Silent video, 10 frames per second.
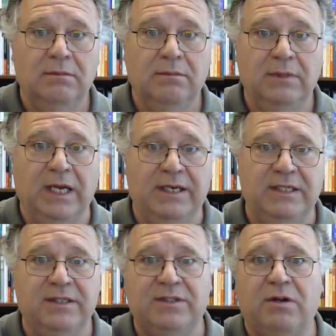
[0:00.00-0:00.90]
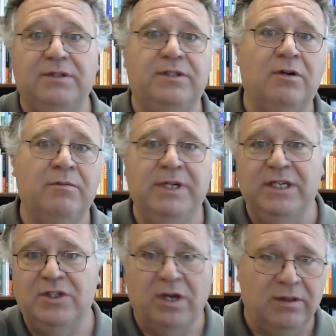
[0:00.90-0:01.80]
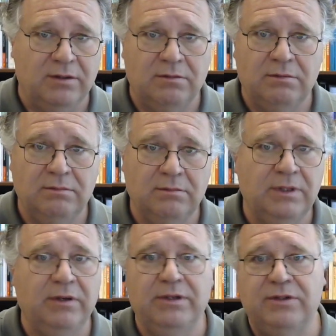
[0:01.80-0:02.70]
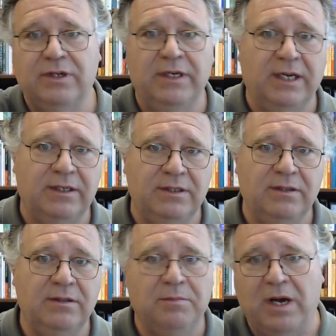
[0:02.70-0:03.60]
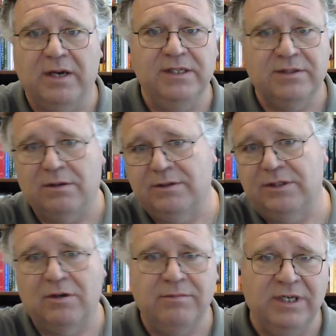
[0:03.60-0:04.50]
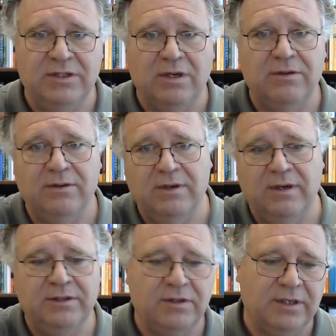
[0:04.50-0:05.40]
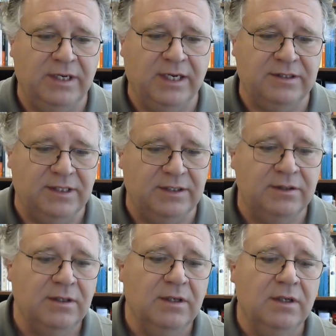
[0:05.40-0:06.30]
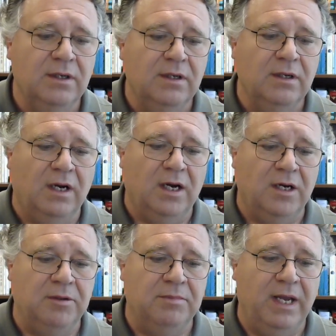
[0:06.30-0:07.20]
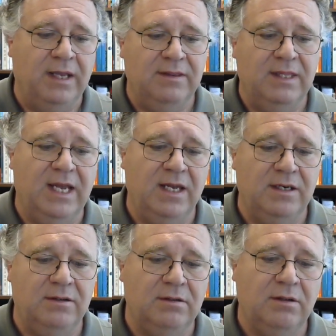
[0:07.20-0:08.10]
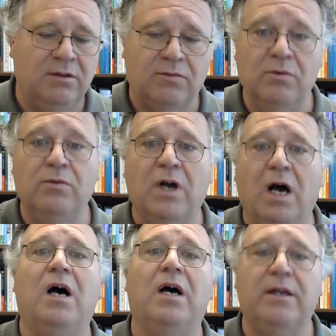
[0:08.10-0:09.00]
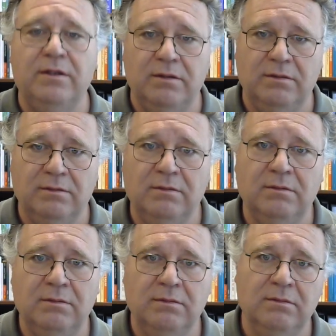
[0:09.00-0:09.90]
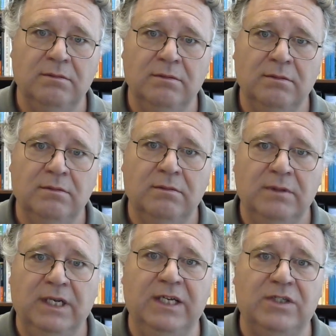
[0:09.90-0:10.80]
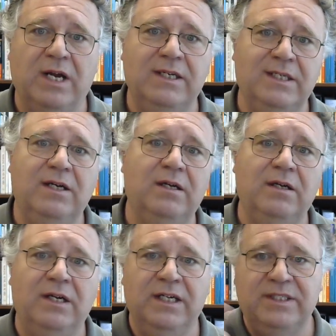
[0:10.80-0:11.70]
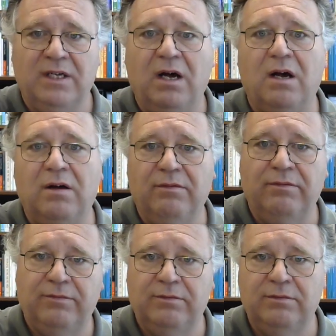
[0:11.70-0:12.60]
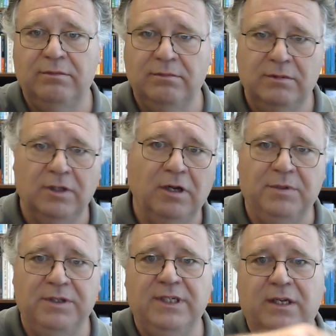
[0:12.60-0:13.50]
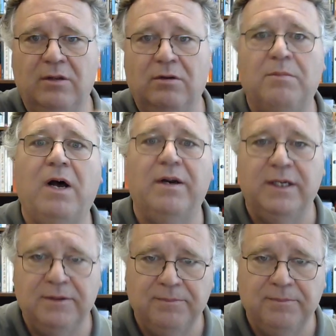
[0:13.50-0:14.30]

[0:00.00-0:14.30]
The ideas all determine each other. They're interconnected. The bodies all determine each other. They're interconnected. And then, through God, each idea is of a particular body,